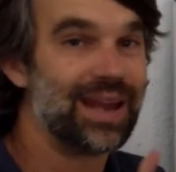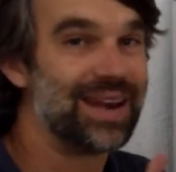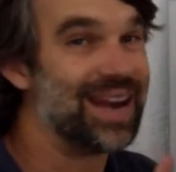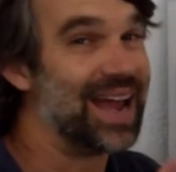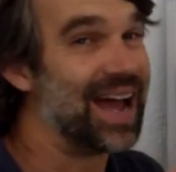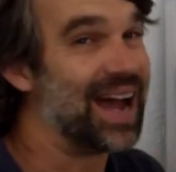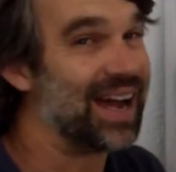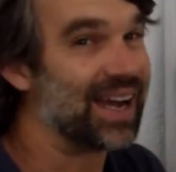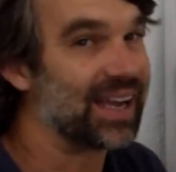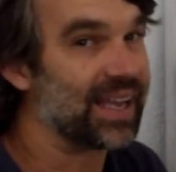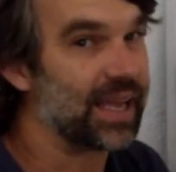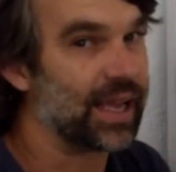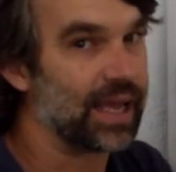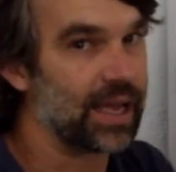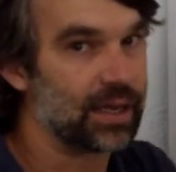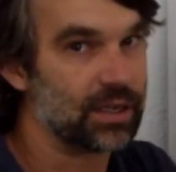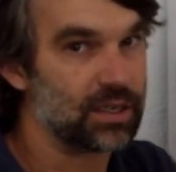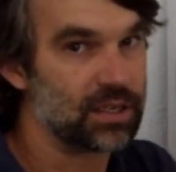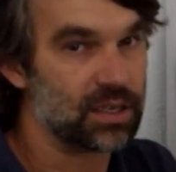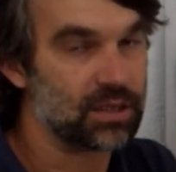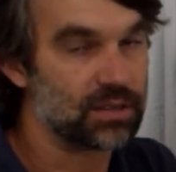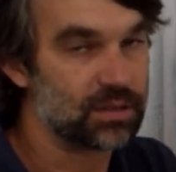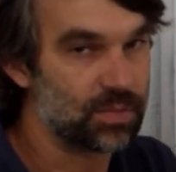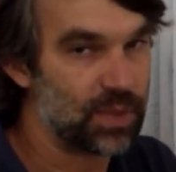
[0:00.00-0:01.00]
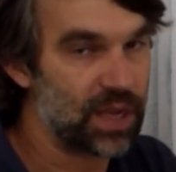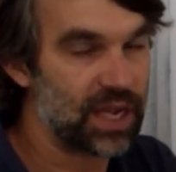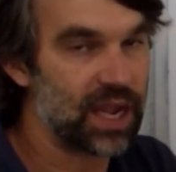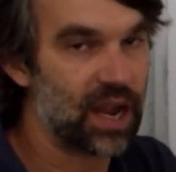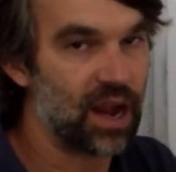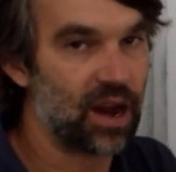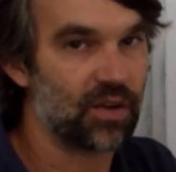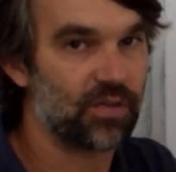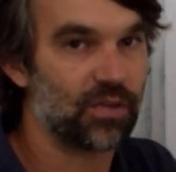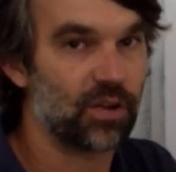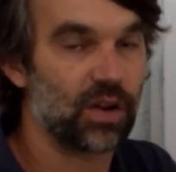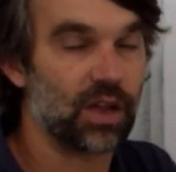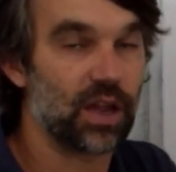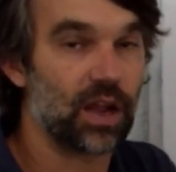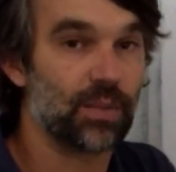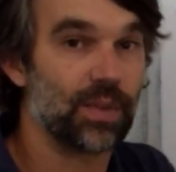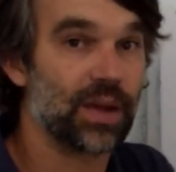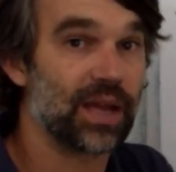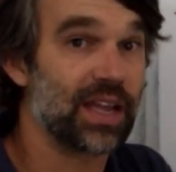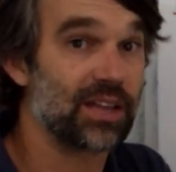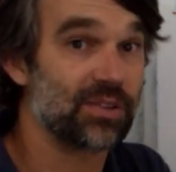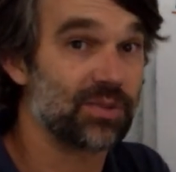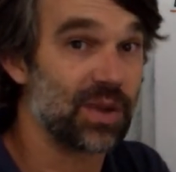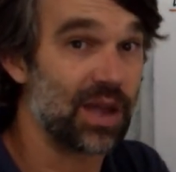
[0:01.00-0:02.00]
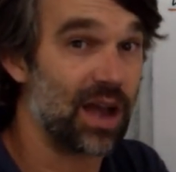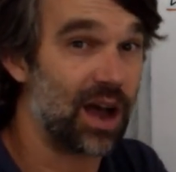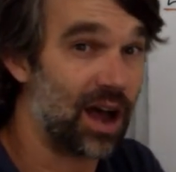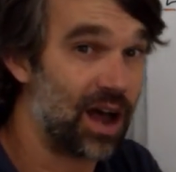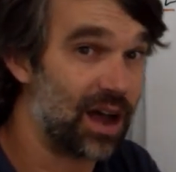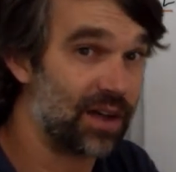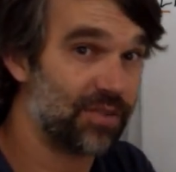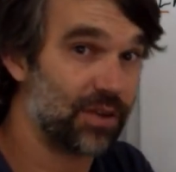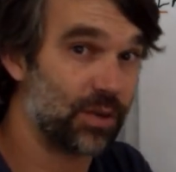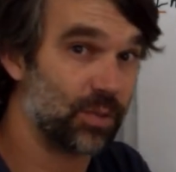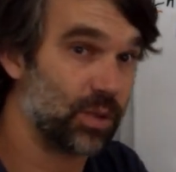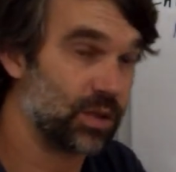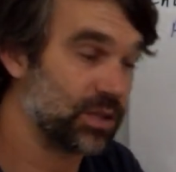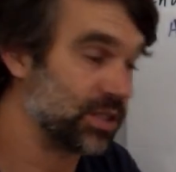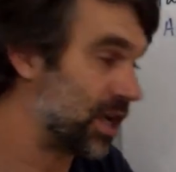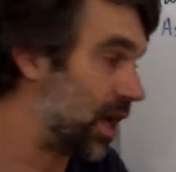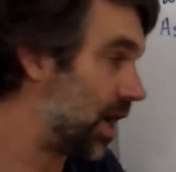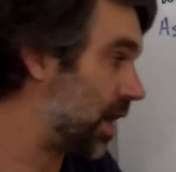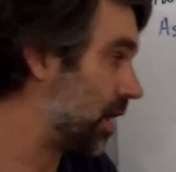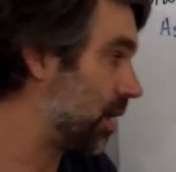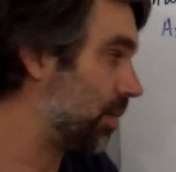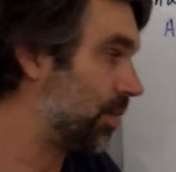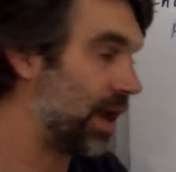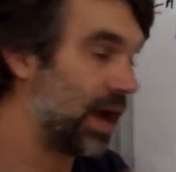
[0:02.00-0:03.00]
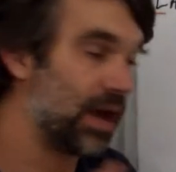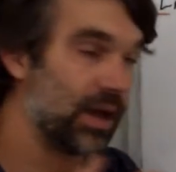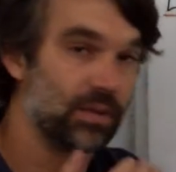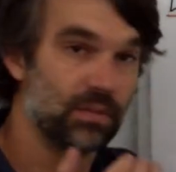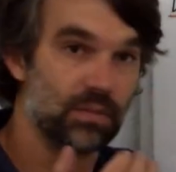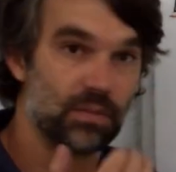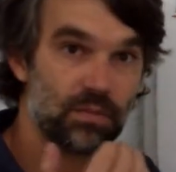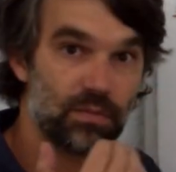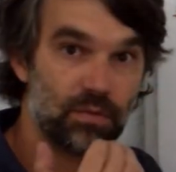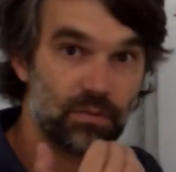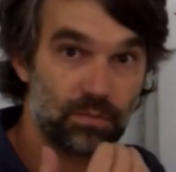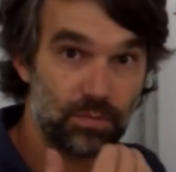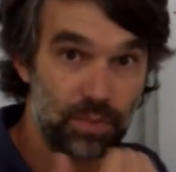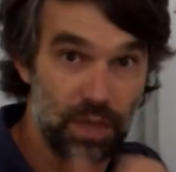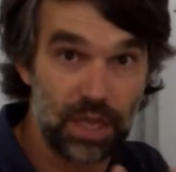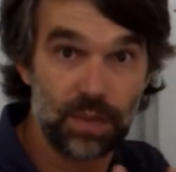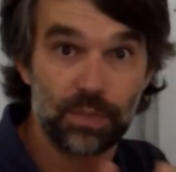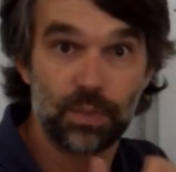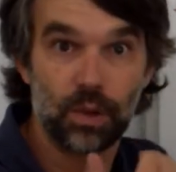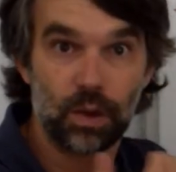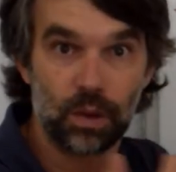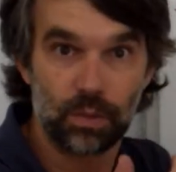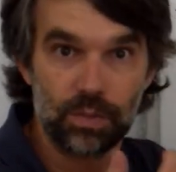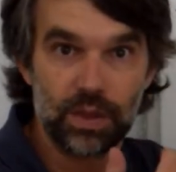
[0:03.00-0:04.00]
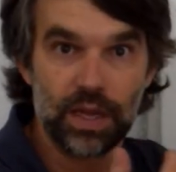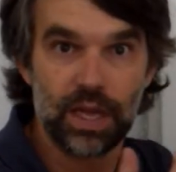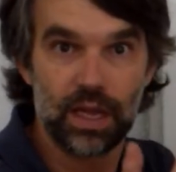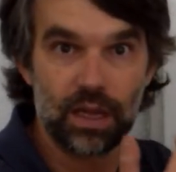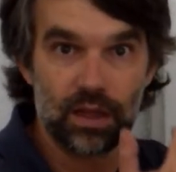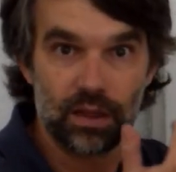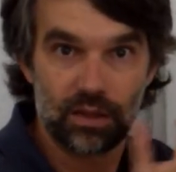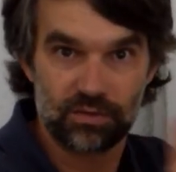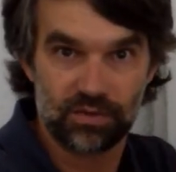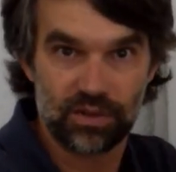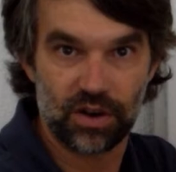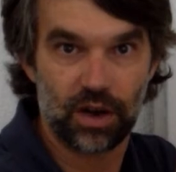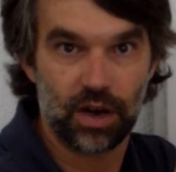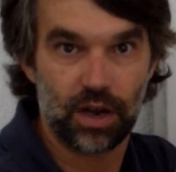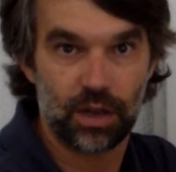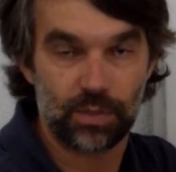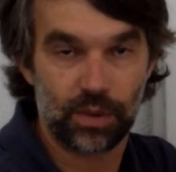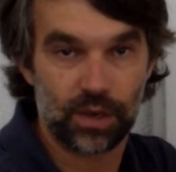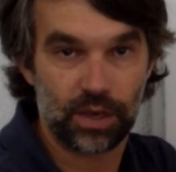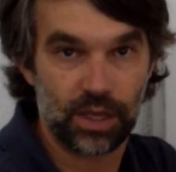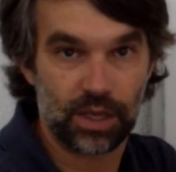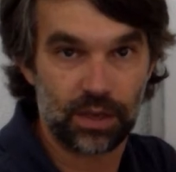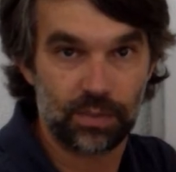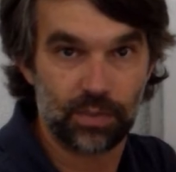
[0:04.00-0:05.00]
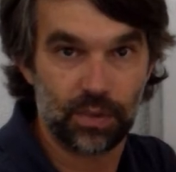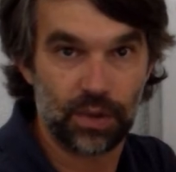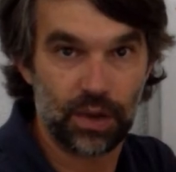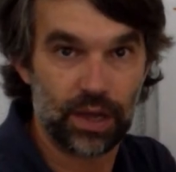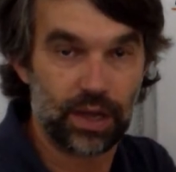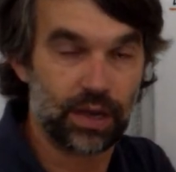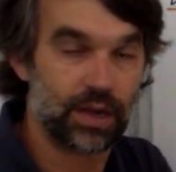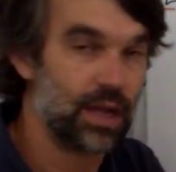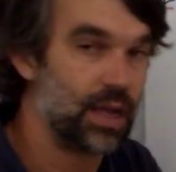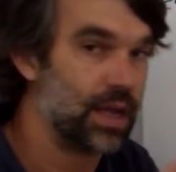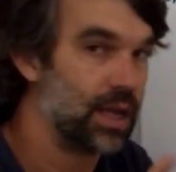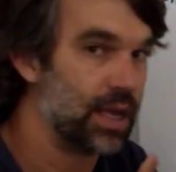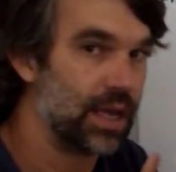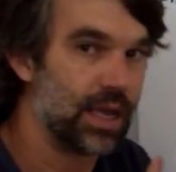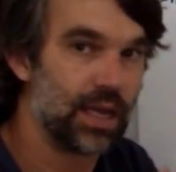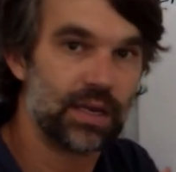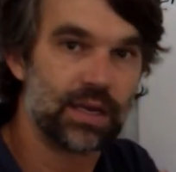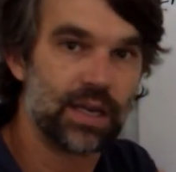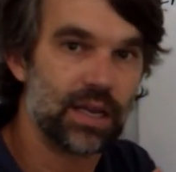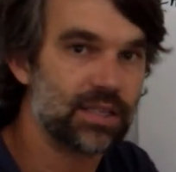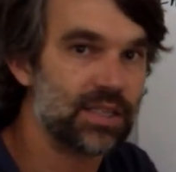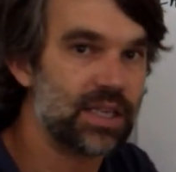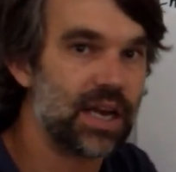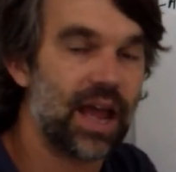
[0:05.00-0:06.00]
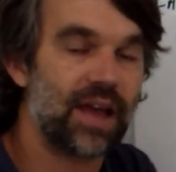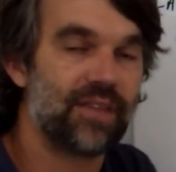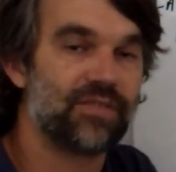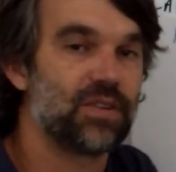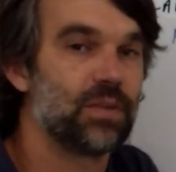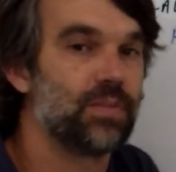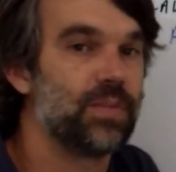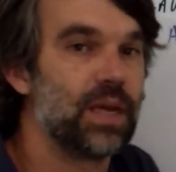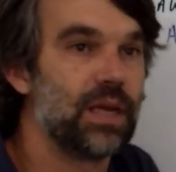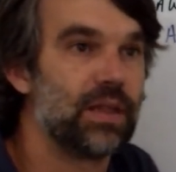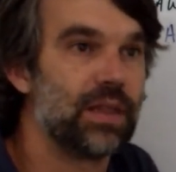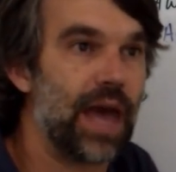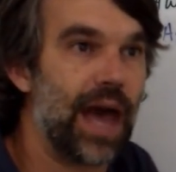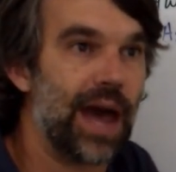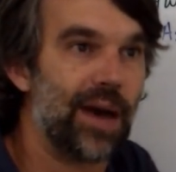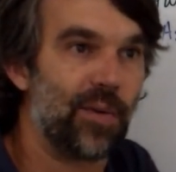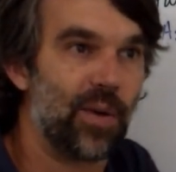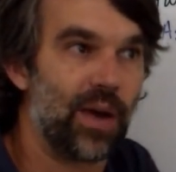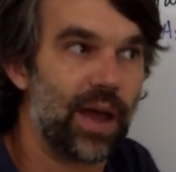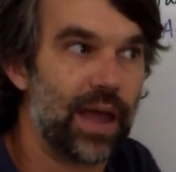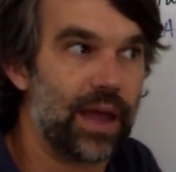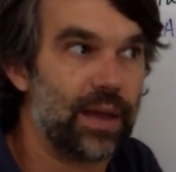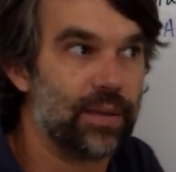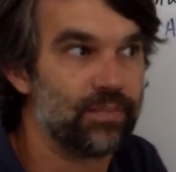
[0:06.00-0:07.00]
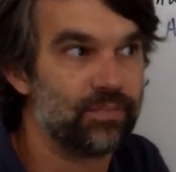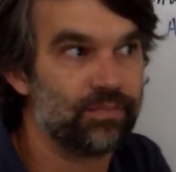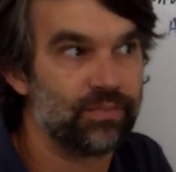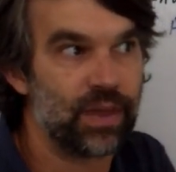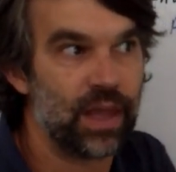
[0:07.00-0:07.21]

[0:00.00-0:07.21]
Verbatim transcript: Now again, just be careful here because we often will talk about people being the variable input. It doesn't have to be that way.